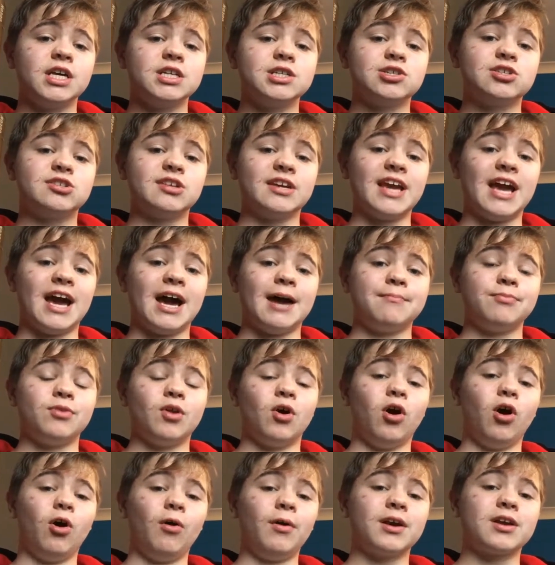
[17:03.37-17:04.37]
So yeah,
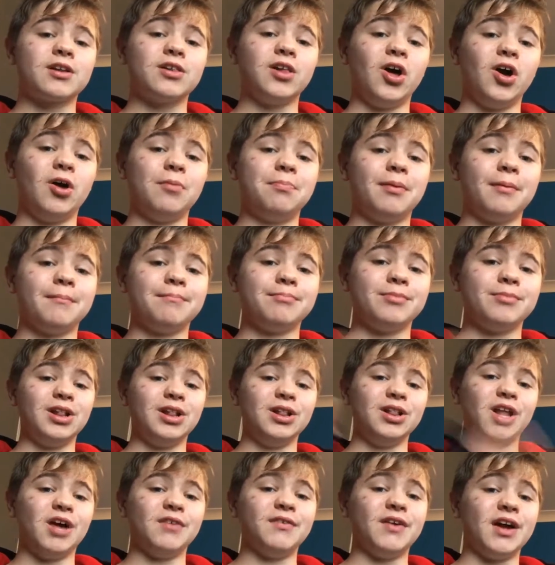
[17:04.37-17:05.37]
Horror Club,
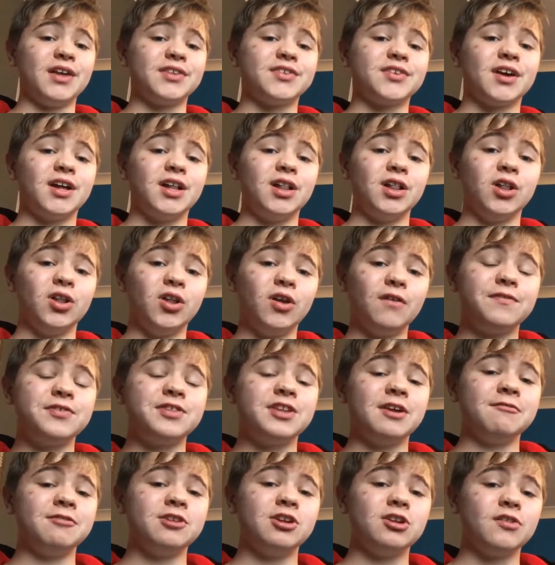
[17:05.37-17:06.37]
love it, love
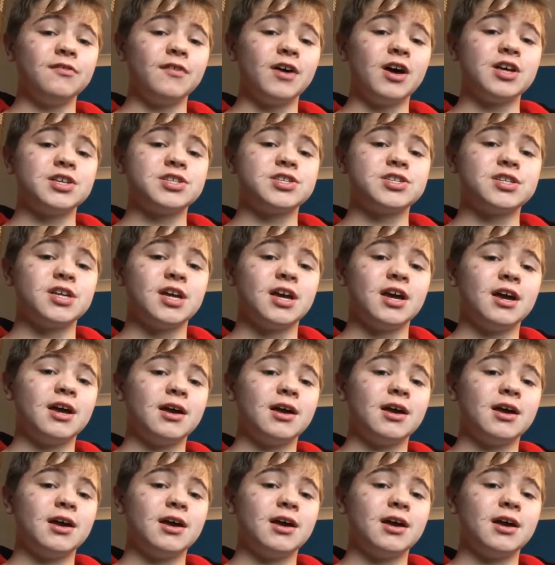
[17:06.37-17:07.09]
Steven Universe.